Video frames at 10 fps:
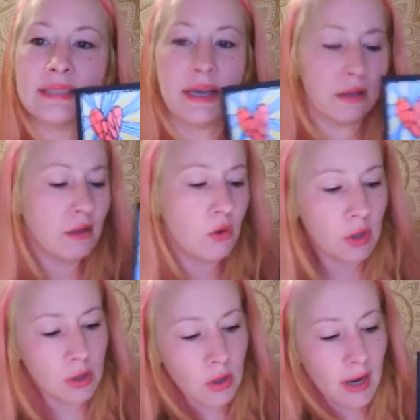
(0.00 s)
or
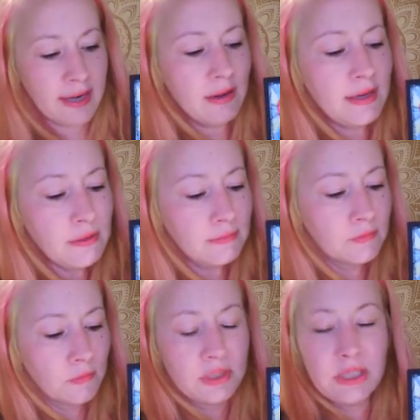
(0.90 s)
crayon,
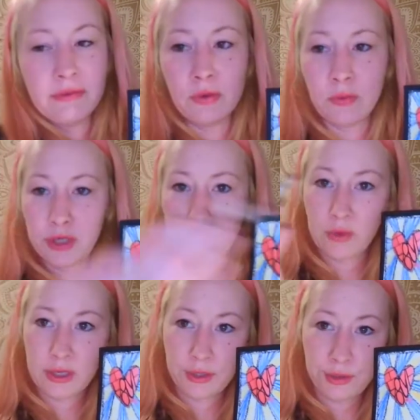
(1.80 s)
whichever one you want
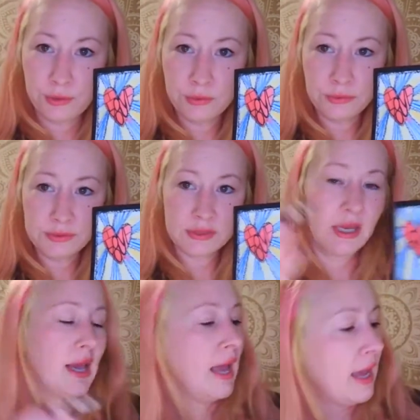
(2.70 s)
to use,
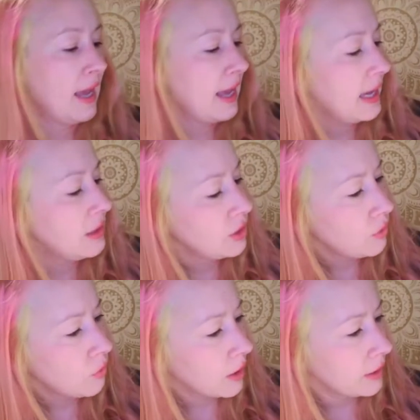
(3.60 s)
and you
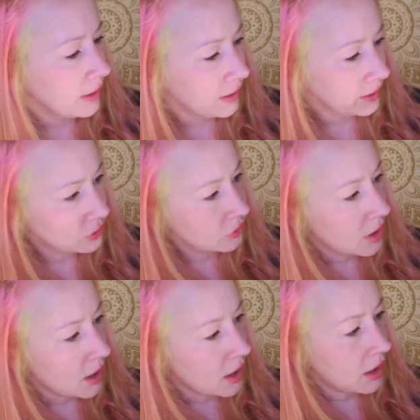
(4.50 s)
are going to
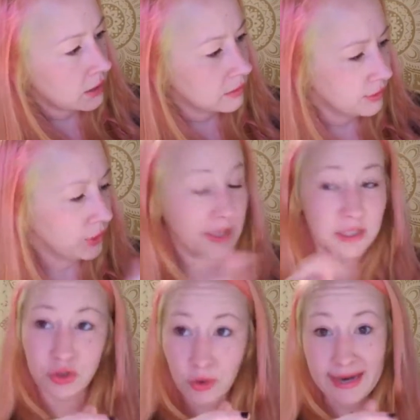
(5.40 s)
draw, you're going to
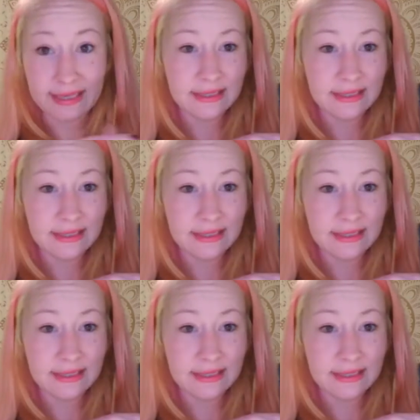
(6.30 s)
trace